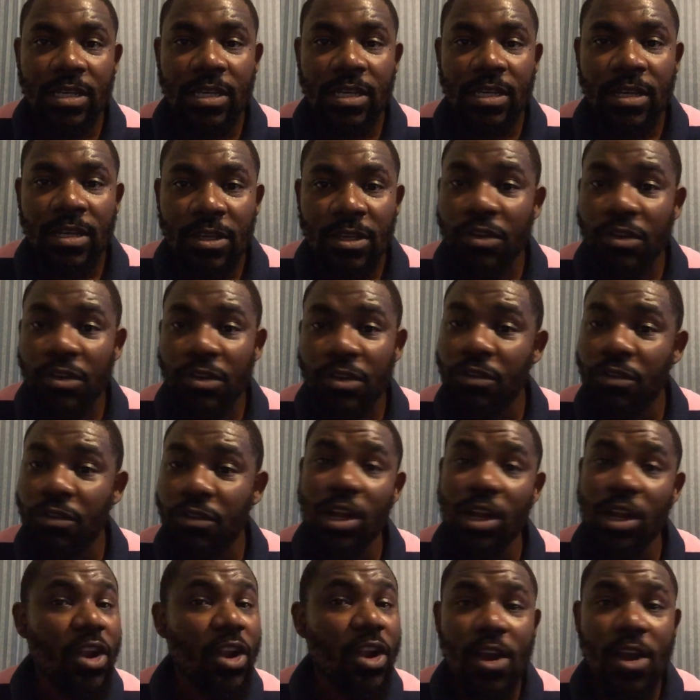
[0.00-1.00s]
You've got to
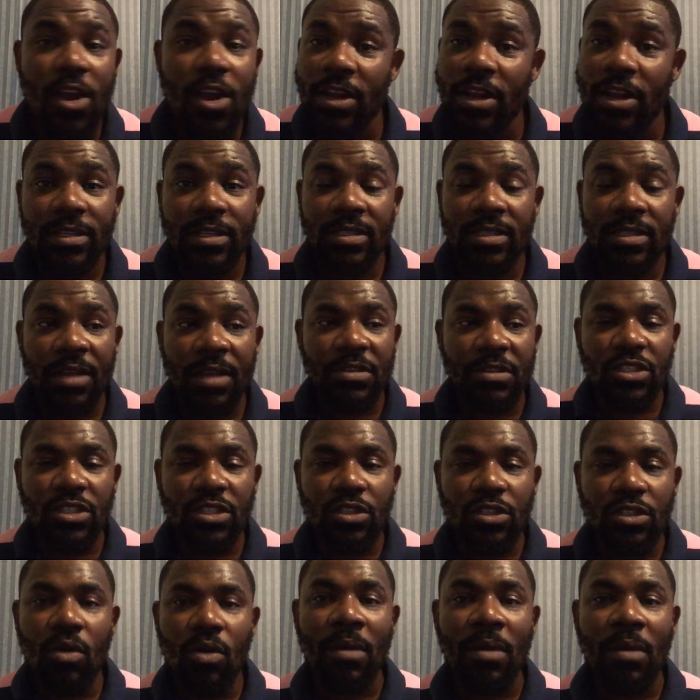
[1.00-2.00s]
learn. There is
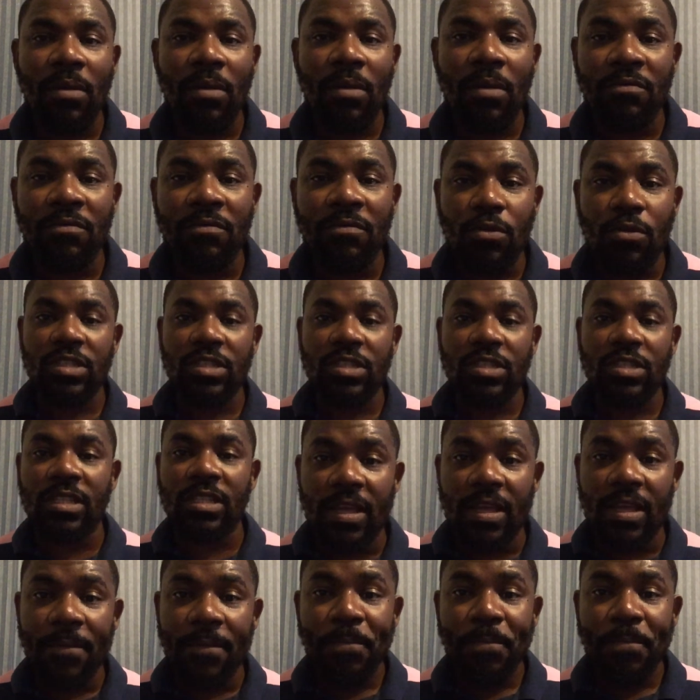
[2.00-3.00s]
no,
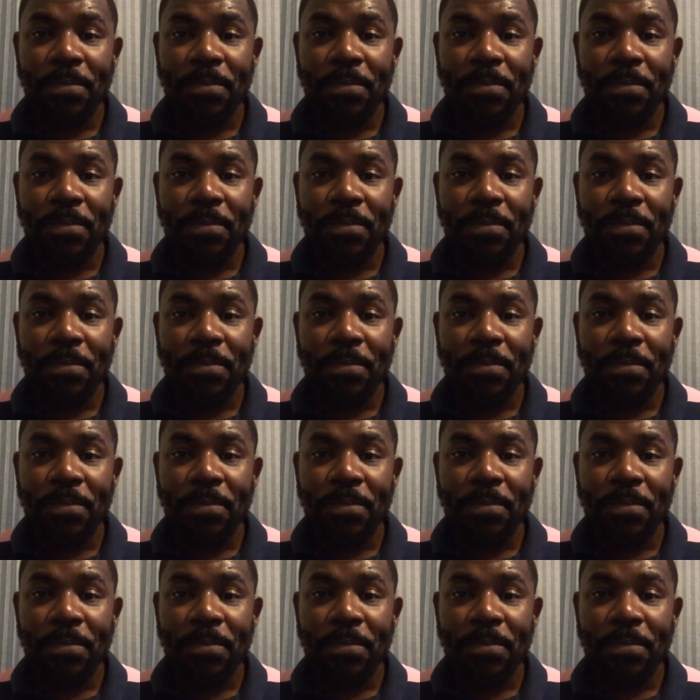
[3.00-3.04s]
unfortunately,